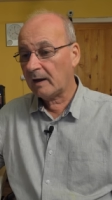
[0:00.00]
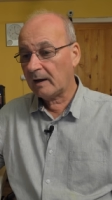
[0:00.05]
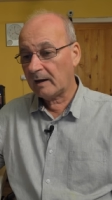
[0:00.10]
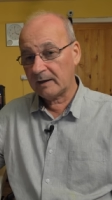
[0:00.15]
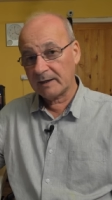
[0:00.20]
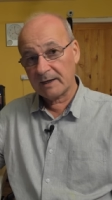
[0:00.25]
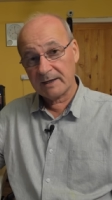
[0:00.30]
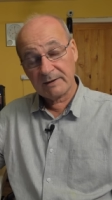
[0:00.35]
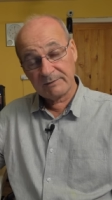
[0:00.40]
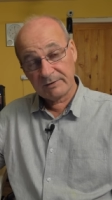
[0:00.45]

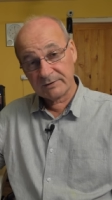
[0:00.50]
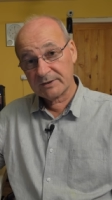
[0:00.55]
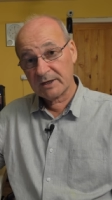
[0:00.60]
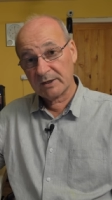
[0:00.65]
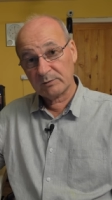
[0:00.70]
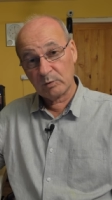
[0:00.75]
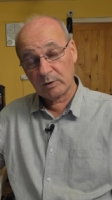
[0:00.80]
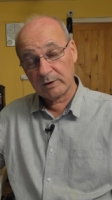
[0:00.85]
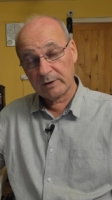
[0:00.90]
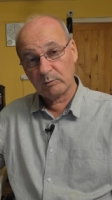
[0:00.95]
And I never
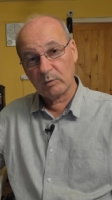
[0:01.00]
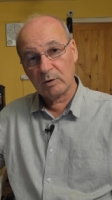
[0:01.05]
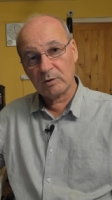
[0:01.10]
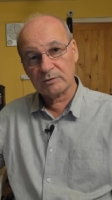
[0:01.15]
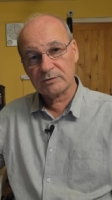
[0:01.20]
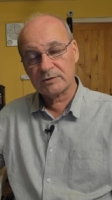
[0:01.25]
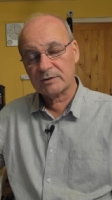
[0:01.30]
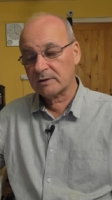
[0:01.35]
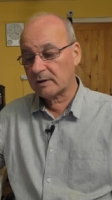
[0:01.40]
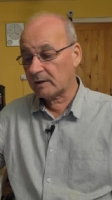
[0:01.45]
said what it
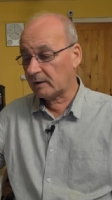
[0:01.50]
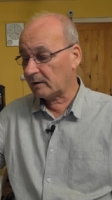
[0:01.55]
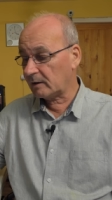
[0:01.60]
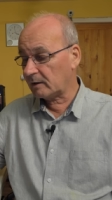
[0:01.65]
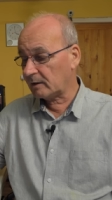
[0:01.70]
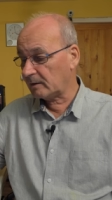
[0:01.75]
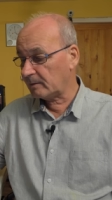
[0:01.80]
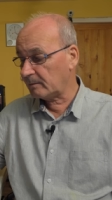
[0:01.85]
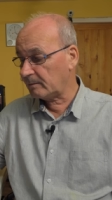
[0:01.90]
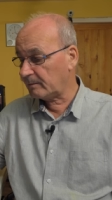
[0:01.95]
was,
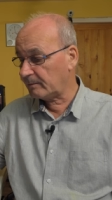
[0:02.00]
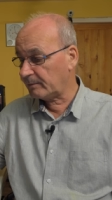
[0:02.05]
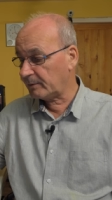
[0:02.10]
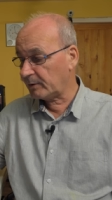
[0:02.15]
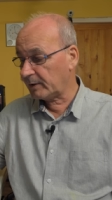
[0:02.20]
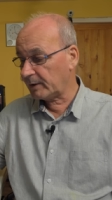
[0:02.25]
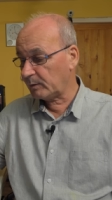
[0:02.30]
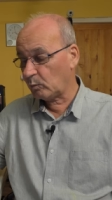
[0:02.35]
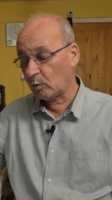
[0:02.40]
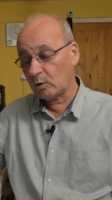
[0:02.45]
um,
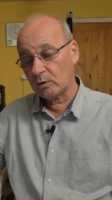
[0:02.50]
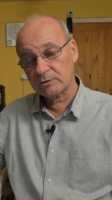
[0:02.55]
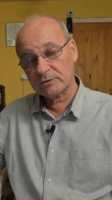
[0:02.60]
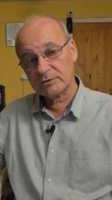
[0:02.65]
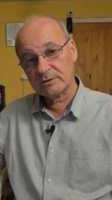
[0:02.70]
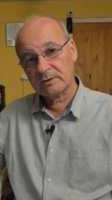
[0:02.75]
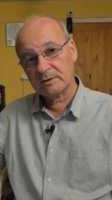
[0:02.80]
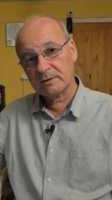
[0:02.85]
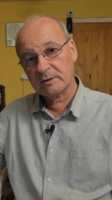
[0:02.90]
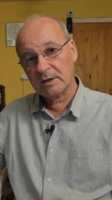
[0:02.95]
but it
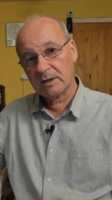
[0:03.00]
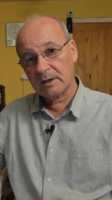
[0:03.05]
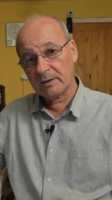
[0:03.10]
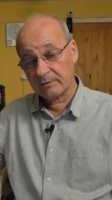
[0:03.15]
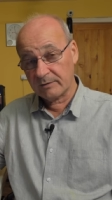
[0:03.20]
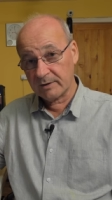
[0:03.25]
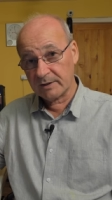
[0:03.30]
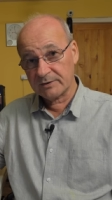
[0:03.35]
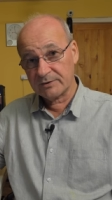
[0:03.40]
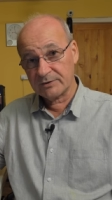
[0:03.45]
was
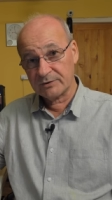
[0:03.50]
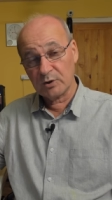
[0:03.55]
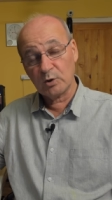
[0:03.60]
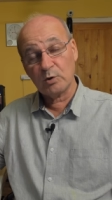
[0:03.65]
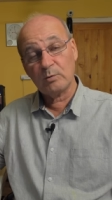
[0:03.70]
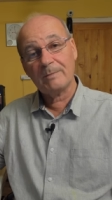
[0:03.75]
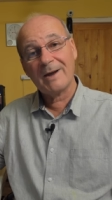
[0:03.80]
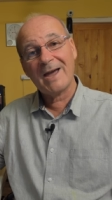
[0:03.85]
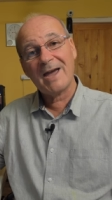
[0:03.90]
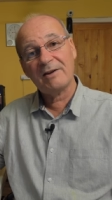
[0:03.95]
this
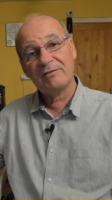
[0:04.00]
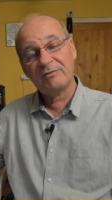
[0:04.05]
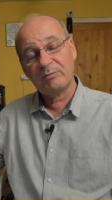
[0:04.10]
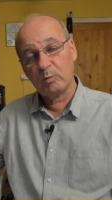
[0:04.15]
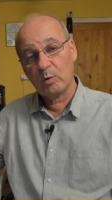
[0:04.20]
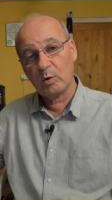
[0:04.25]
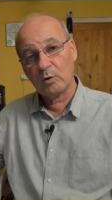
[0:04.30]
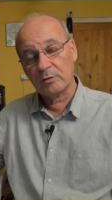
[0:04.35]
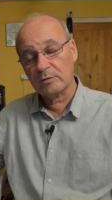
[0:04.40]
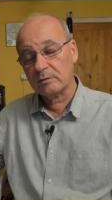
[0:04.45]
Zoom
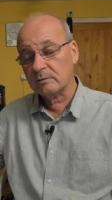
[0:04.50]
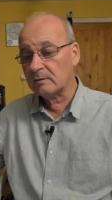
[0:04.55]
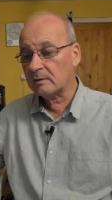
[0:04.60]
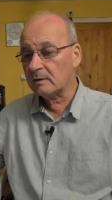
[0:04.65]
F1,